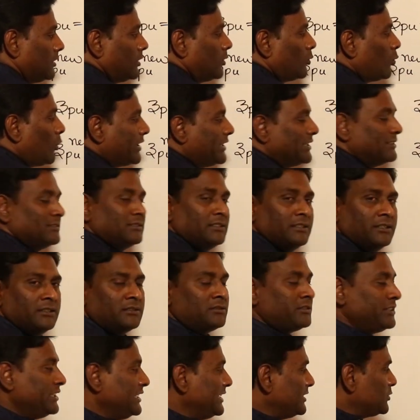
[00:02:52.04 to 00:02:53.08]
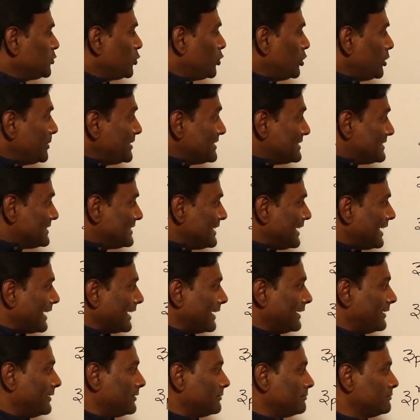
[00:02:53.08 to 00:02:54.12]
What is this? Is going to be
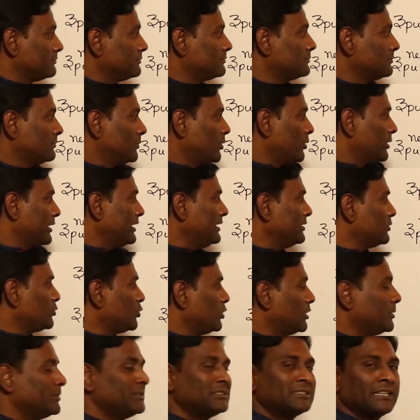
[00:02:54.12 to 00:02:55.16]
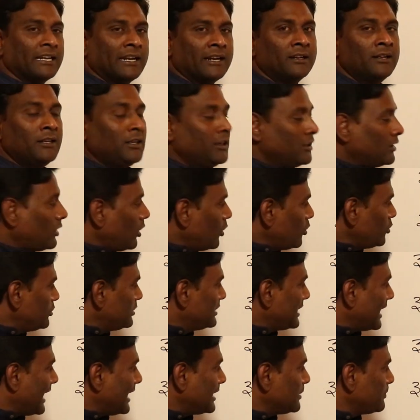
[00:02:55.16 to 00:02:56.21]
Z. Okay, it's going to be Z. Now
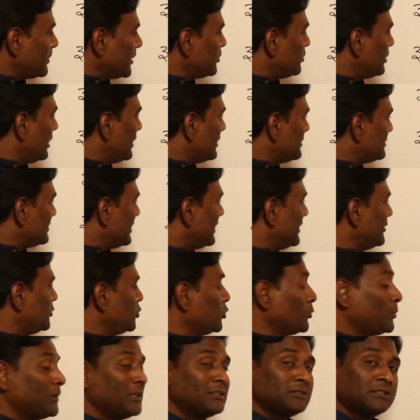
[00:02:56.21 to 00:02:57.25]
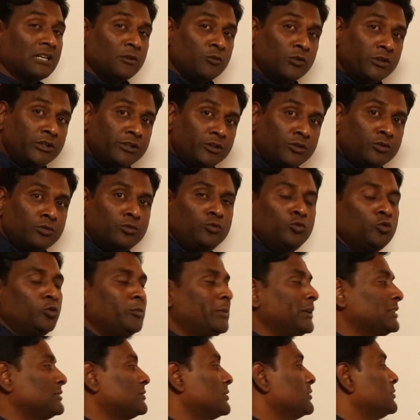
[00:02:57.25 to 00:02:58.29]
that particular Z, you please convert into new
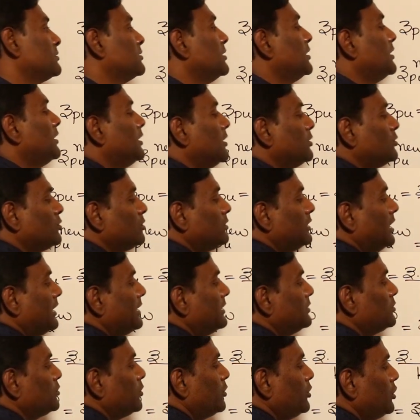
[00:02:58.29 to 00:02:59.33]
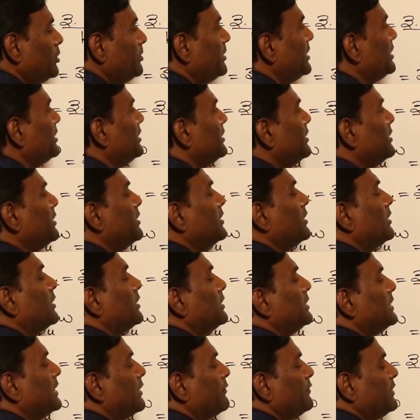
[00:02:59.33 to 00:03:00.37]
basis. So that is going to be
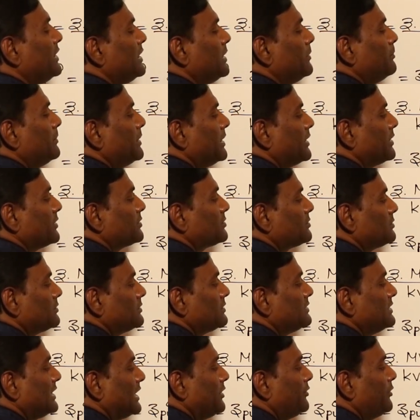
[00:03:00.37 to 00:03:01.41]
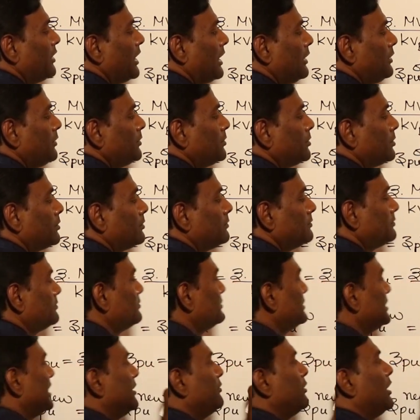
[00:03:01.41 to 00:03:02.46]
MVA base, Z value
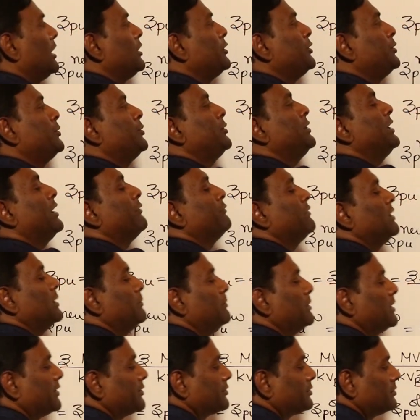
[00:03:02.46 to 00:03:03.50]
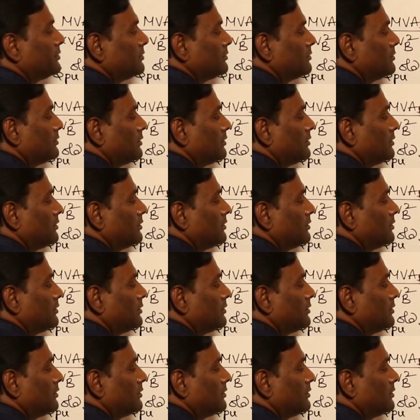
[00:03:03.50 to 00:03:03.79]
into MVA base.